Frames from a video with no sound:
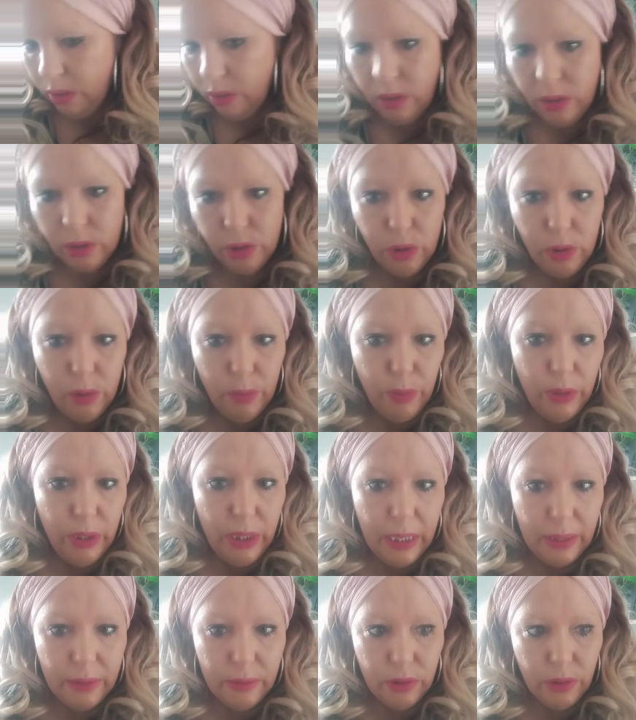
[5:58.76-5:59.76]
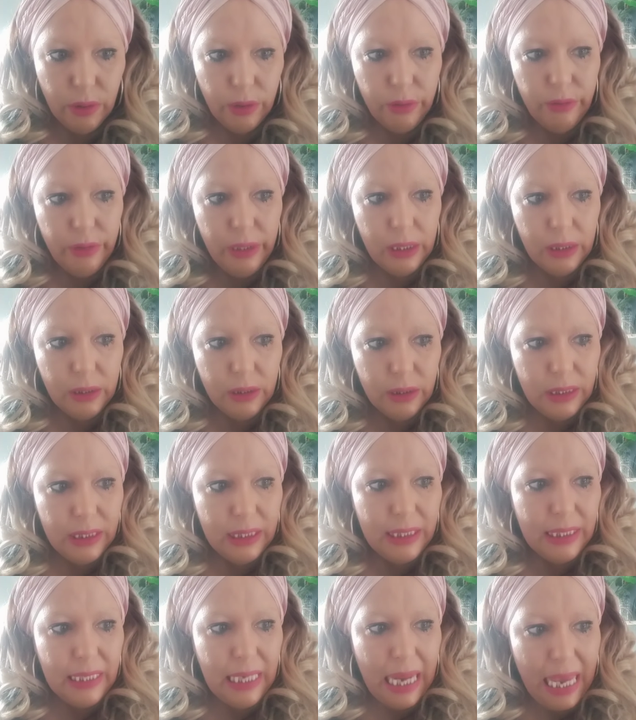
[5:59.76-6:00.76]
I should have put it outside, really, because
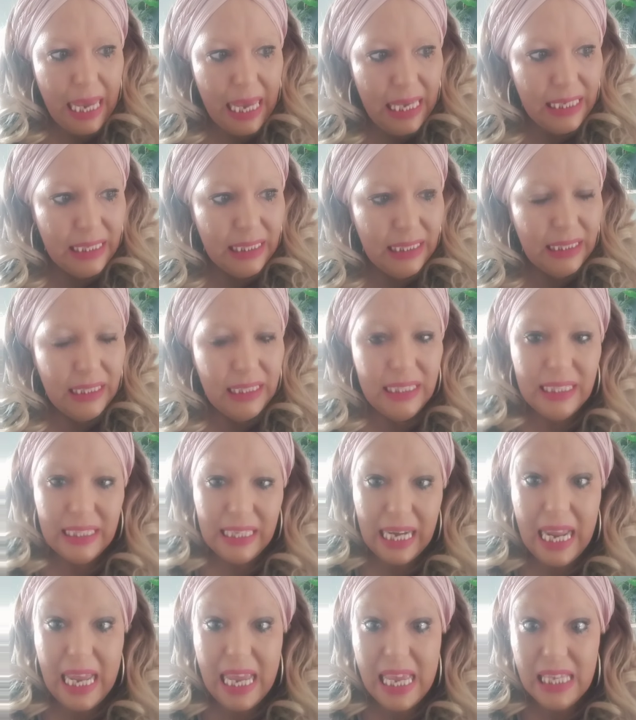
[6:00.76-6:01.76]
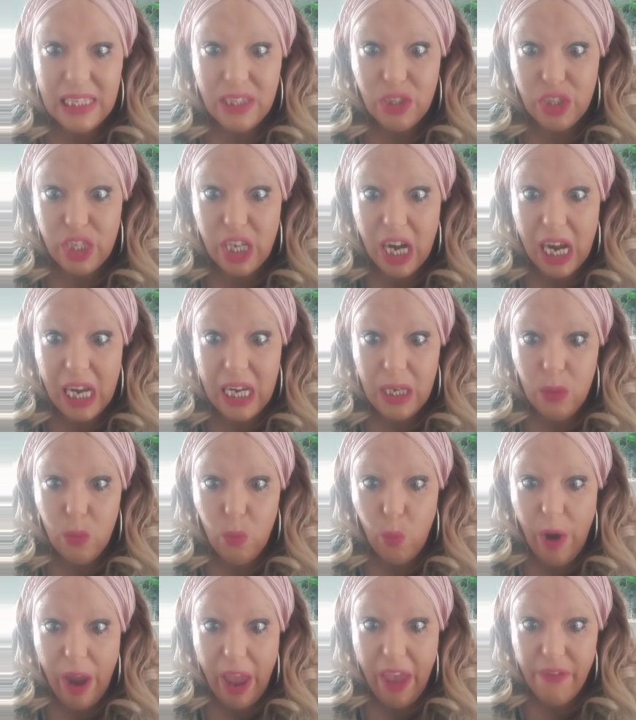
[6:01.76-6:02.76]
it's nice. It's nice drying
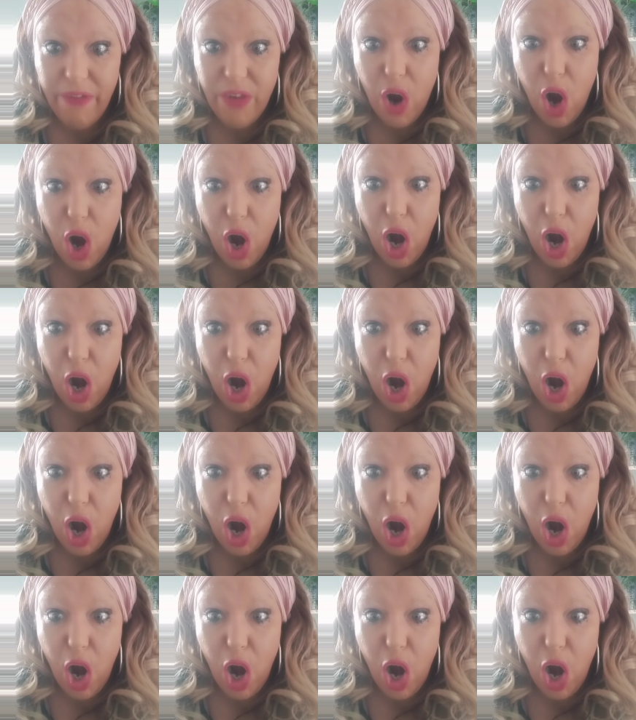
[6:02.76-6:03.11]
weather.